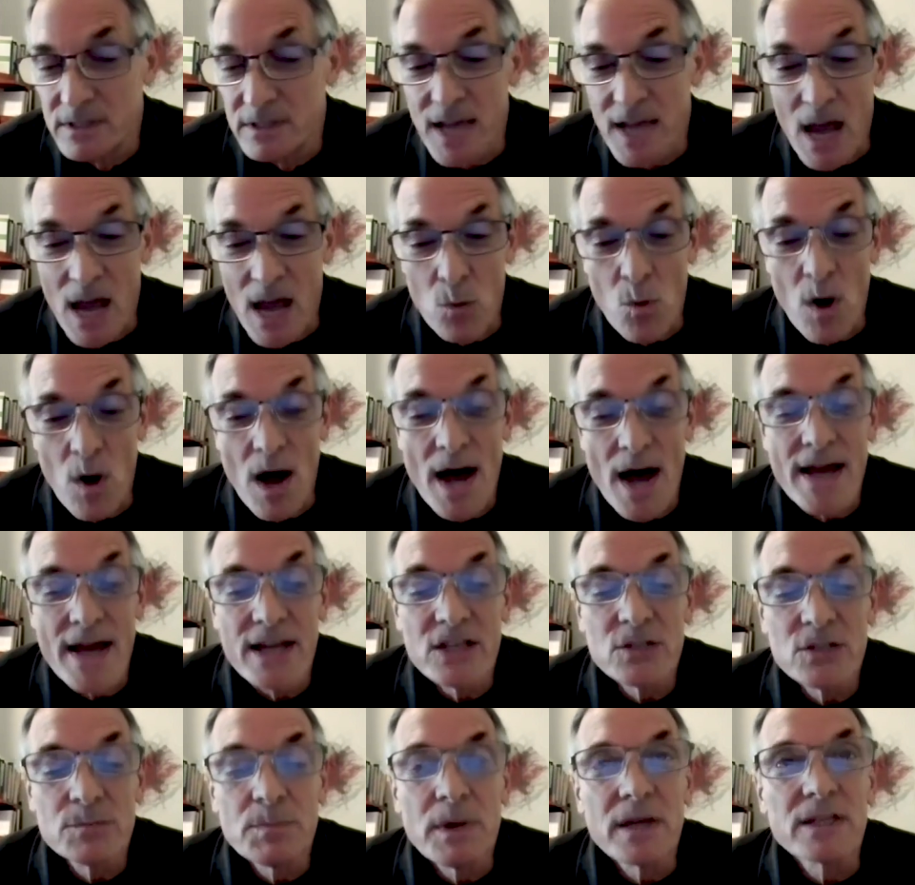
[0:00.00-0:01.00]
Die
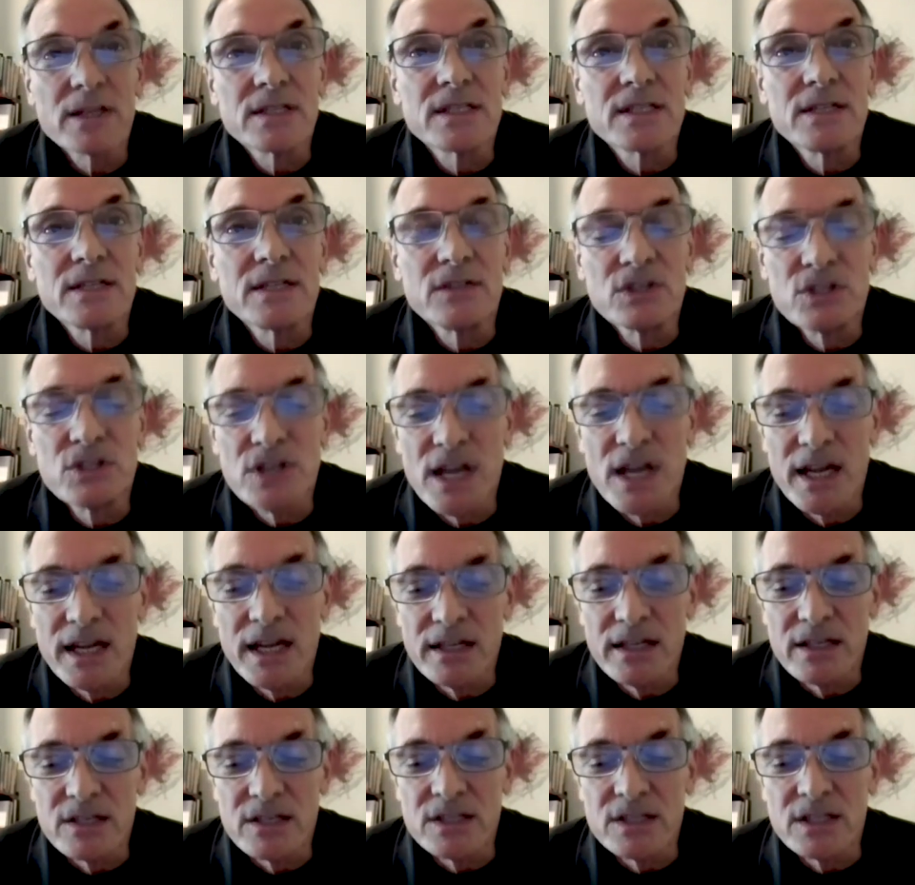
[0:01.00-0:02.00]
Wise by Stephen
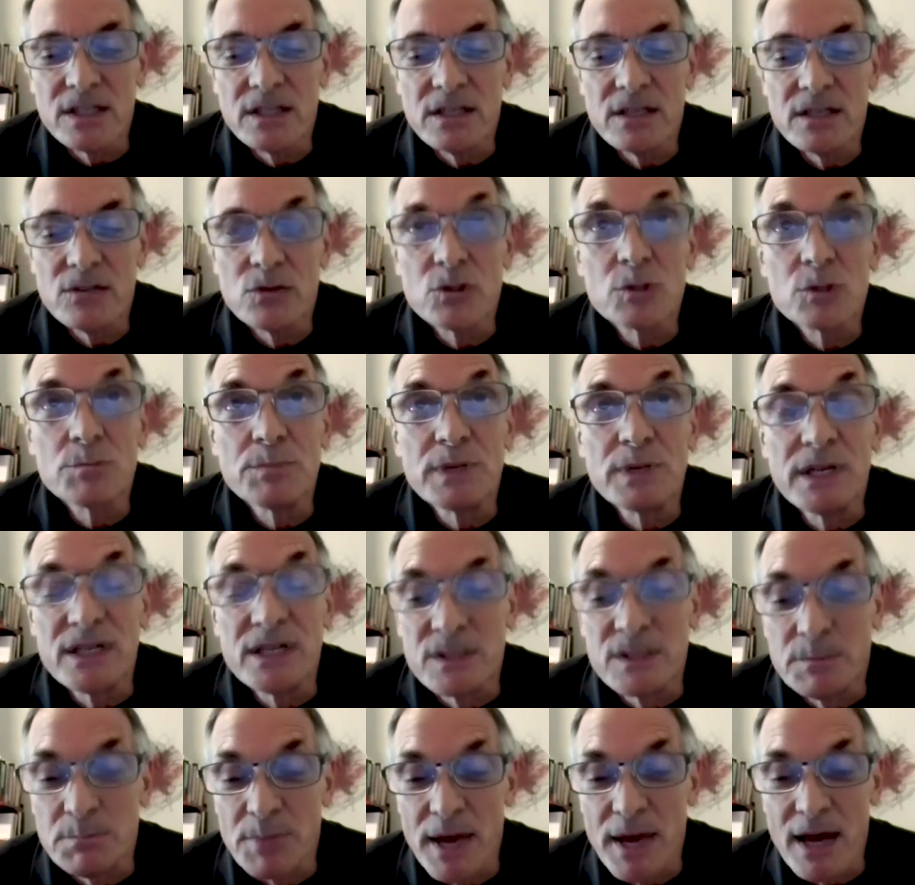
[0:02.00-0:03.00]
Jenkinson, who
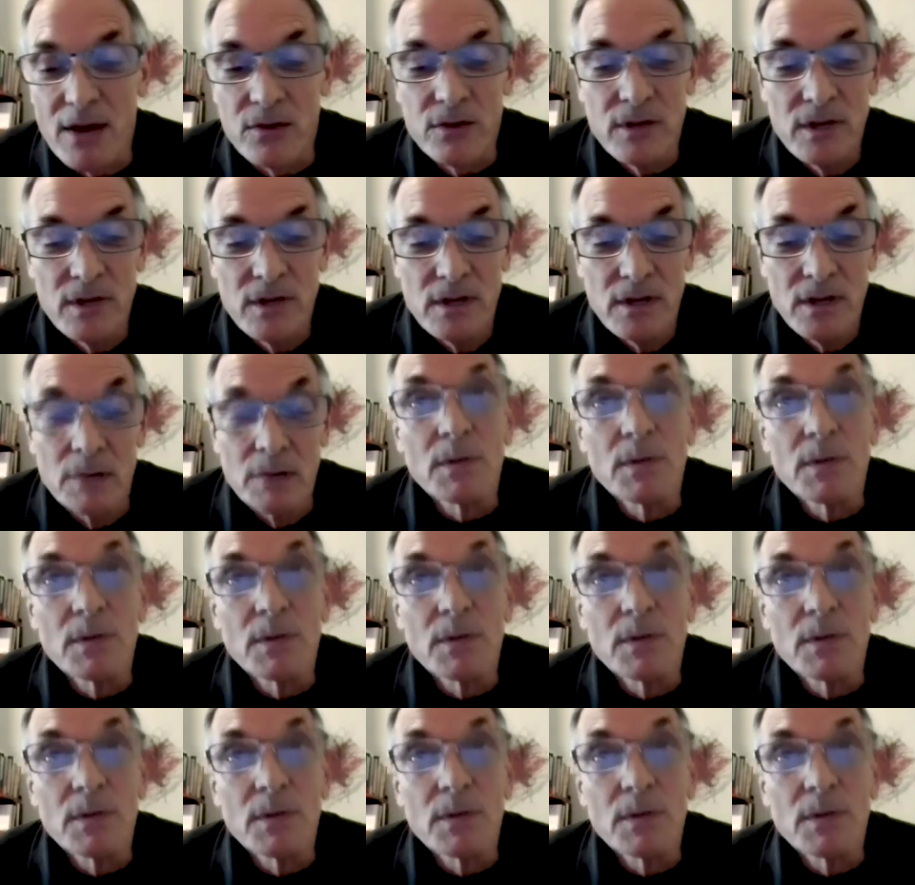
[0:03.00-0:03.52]
speaks about,